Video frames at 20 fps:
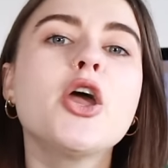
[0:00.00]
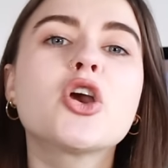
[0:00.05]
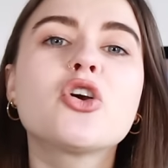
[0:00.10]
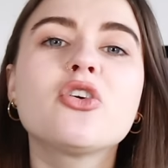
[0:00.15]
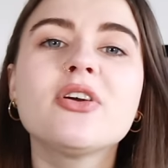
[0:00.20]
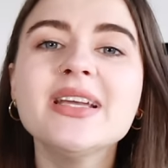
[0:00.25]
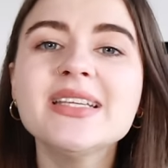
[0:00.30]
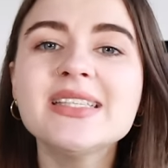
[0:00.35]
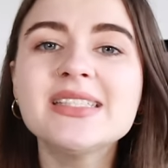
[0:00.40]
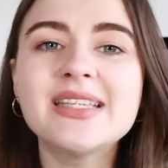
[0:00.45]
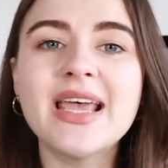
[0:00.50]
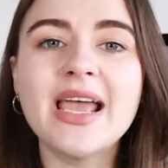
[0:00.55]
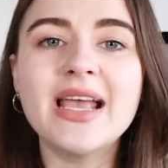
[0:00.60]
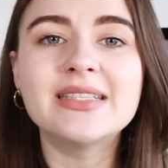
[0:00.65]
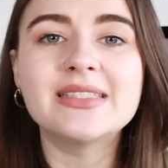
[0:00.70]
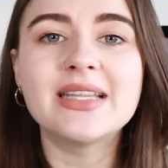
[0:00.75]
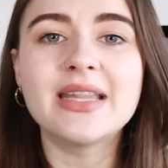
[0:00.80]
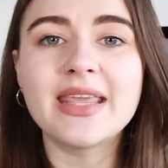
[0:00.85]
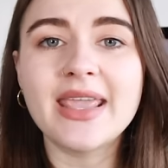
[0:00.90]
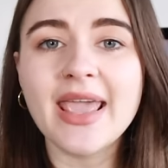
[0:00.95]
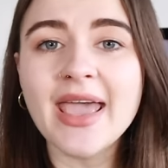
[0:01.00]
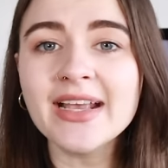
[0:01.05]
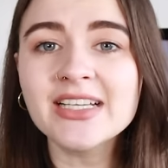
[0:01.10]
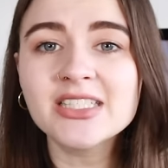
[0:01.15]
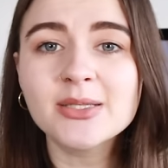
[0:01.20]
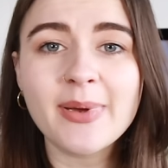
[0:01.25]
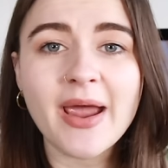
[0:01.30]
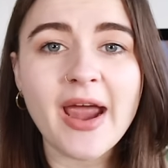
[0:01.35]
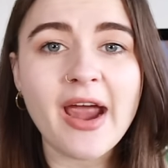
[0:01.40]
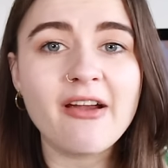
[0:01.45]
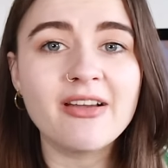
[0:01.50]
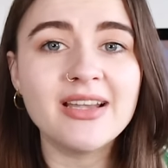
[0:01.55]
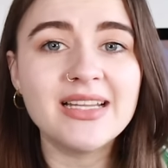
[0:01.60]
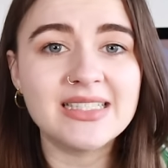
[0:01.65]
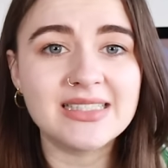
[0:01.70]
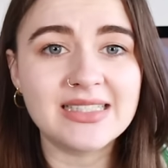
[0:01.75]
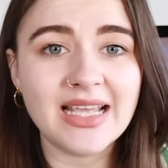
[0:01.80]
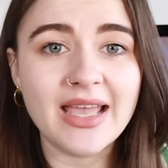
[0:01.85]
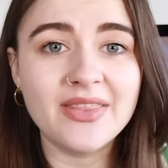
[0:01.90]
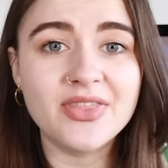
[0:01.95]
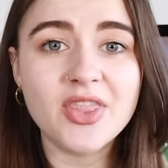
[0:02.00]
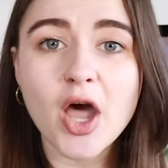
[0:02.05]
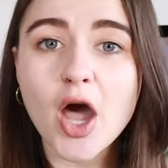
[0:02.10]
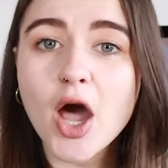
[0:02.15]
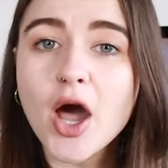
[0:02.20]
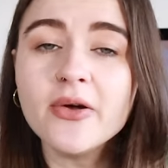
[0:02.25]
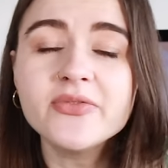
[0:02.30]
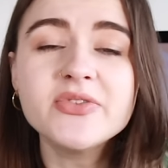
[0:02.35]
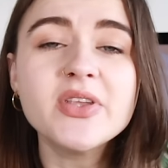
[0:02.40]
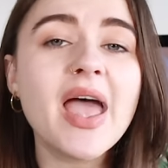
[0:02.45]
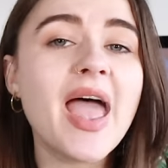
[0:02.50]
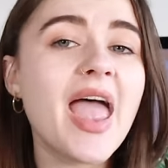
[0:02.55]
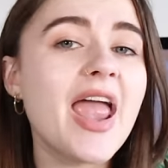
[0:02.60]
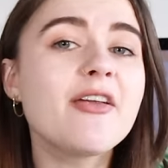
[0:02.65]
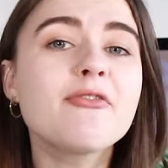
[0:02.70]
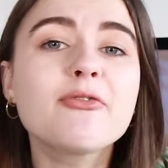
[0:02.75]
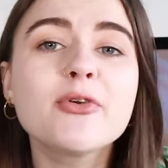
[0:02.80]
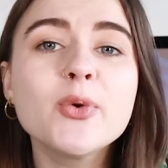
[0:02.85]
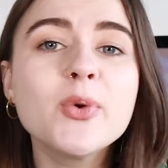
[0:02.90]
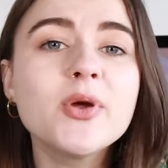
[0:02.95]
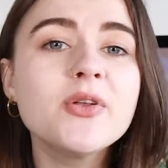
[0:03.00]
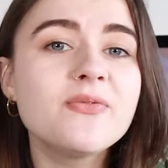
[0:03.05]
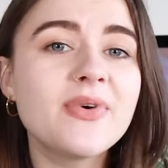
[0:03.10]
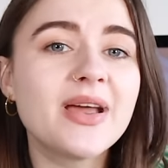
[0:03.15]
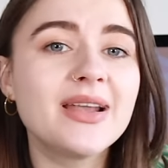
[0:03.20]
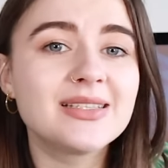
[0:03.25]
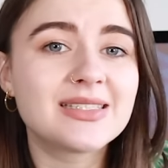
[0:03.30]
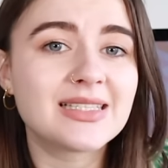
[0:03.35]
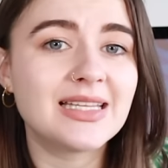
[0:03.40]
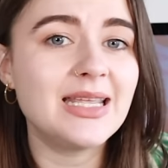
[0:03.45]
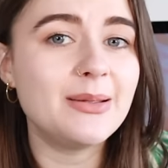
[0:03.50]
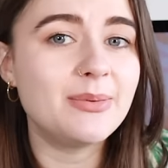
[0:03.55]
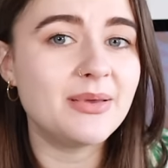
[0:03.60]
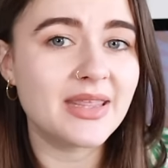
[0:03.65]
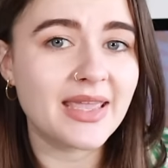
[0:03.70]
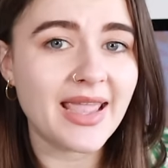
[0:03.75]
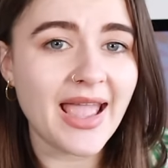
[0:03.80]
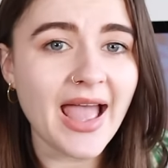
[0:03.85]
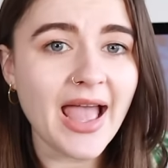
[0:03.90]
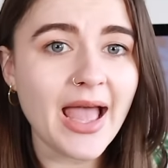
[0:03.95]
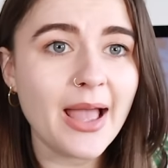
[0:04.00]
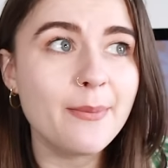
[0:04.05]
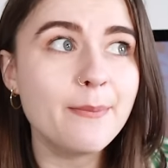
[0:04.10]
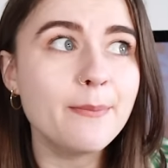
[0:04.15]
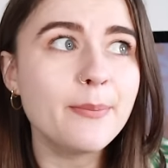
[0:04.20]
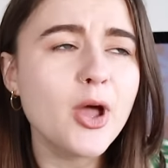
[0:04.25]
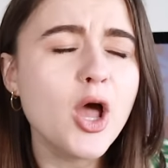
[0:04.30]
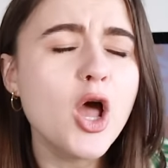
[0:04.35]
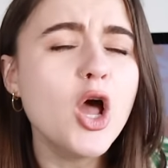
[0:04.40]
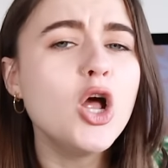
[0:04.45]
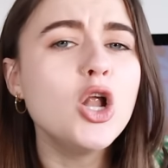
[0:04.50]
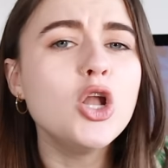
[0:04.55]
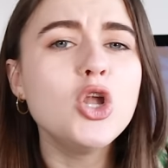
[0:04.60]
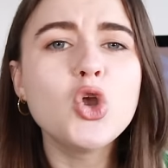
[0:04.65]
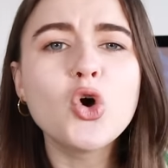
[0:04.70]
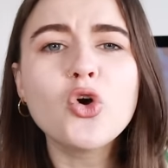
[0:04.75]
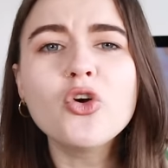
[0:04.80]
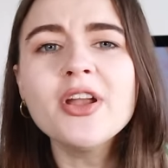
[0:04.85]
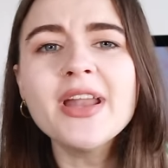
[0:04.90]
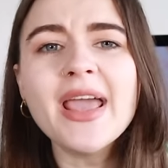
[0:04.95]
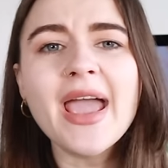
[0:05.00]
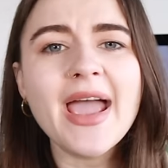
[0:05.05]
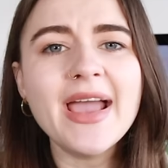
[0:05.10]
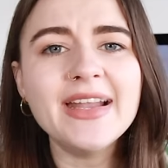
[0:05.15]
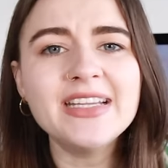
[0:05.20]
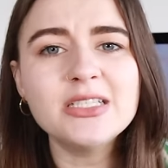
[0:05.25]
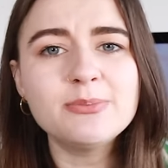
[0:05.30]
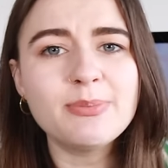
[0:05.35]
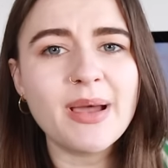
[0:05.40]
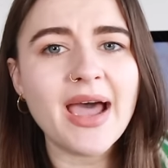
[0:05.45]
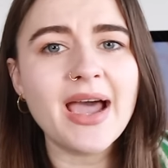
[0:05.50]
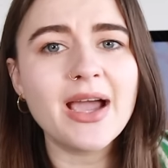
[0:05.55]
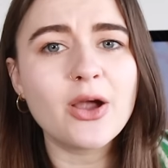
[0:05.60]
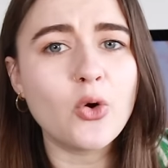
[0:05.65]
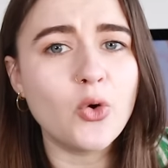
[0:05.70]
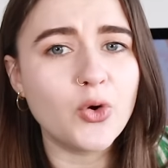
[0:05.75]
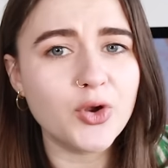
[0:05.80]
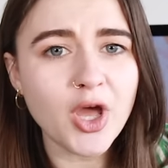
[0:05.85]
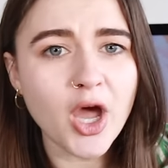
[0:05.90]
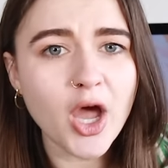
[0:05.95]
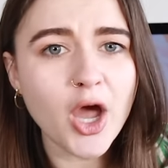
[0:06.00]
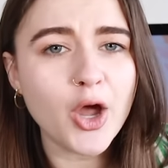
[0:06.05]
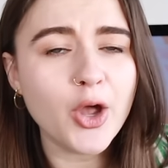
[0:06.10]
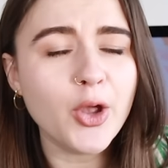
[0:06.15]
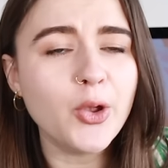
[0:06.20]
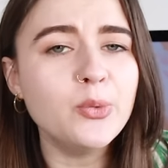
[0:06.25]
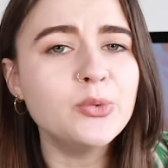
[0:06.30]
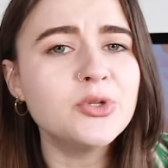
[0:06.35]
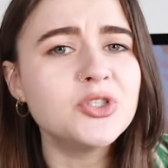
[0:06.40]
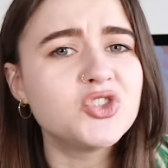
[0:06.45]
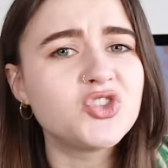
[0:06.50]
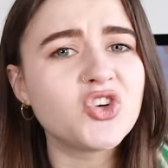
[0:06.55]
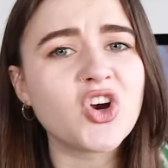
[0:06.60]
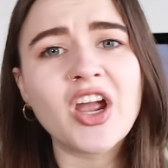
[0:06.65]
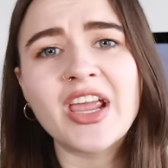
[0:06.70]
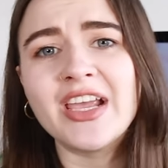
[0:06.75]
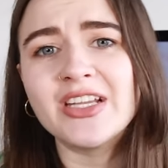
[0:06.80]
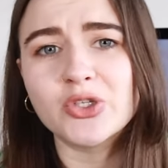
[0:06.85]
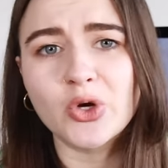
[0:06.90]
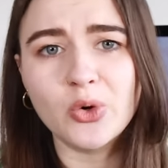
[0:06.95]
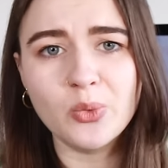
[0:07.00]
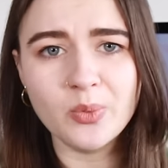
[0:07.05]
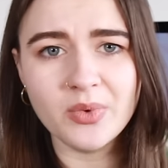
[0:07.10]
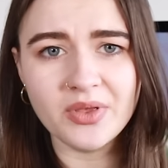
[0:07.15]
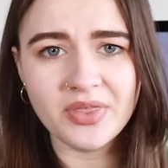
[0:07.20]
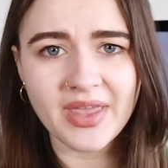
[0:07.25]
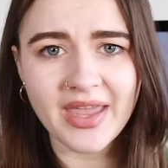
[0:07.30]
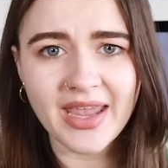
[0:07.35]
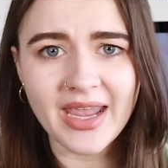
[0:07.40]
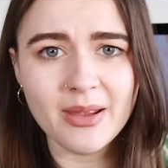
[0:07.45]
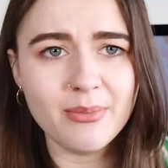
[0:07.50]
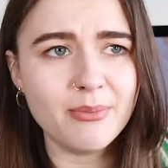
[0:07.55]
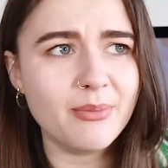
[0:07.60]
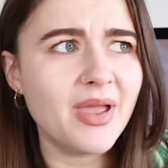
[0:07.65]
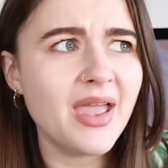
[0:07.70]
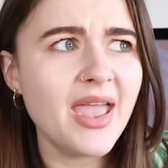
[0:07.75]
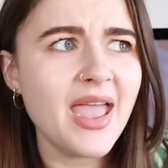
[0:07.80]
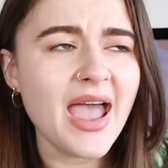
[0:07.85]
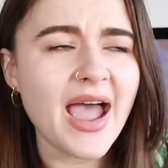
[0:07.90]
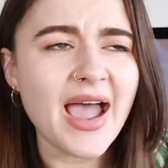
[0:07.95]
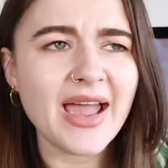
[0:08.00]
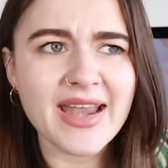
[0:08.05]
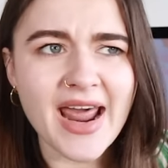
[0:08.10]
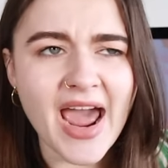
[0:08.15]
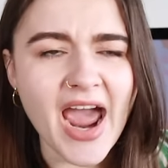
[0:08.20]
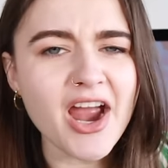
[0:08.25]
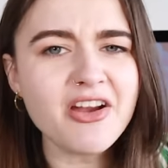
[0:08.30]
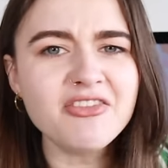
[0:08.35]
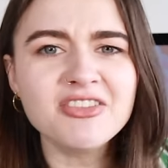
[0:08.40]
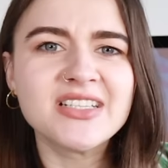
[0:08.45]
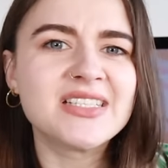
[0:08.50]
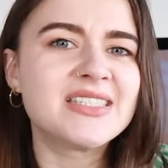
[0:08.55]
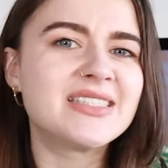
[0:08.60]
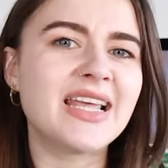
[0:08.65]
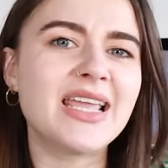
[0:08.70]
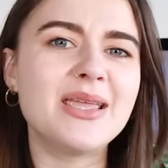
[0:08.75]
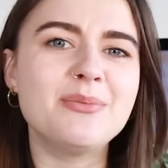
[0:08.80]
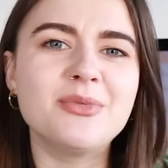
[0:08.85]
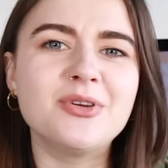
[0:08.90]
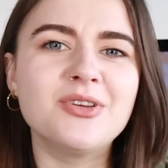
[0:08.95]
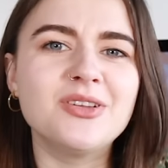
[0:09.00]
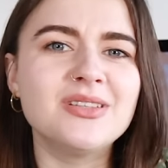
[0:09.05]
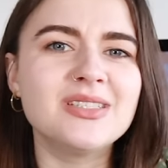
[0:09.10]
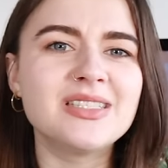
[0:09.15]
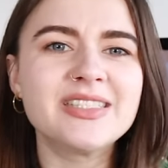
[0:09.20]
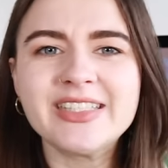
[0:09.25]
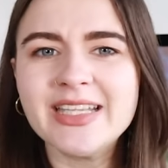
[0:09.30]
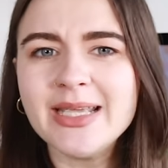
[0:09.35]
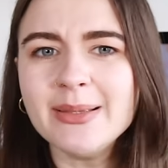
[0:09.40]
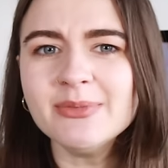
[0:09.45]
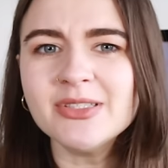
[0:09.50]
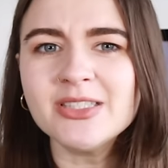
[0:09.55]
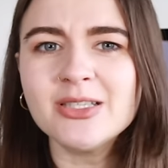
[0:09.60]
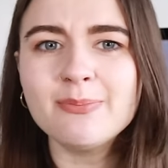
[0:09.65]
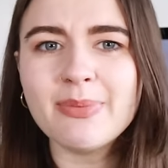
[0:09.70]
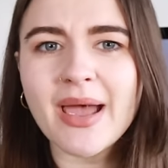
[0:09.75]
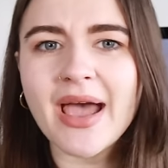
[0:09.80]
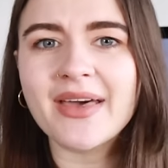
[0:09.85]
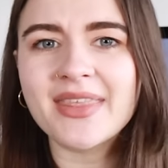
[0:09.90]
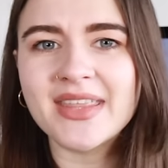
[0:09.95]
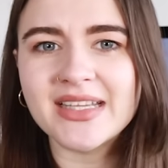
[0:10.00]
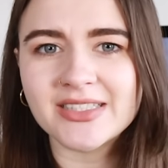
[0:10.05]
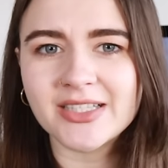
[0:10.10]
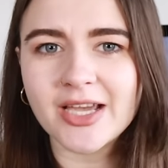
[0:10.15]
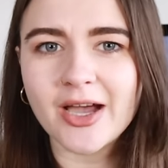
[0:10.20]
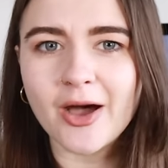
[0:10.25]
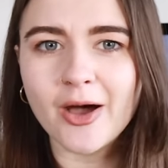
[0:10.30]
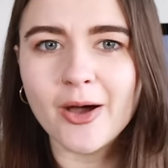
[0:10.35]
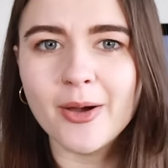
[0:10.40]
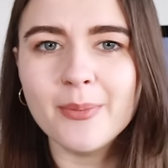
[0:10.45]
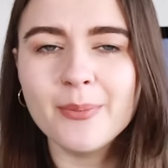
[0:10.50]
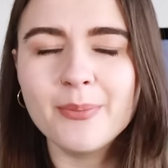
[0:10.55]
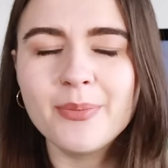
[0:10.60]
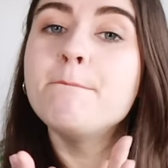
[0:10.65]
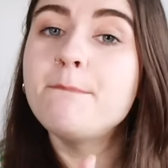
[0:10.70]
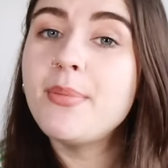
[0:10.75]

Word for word: Chris says that the ex apparently said that after everyone fell asleep at the camp, Lauren headed back on her own to try it on with him, and Aaron's statement seems to back this up.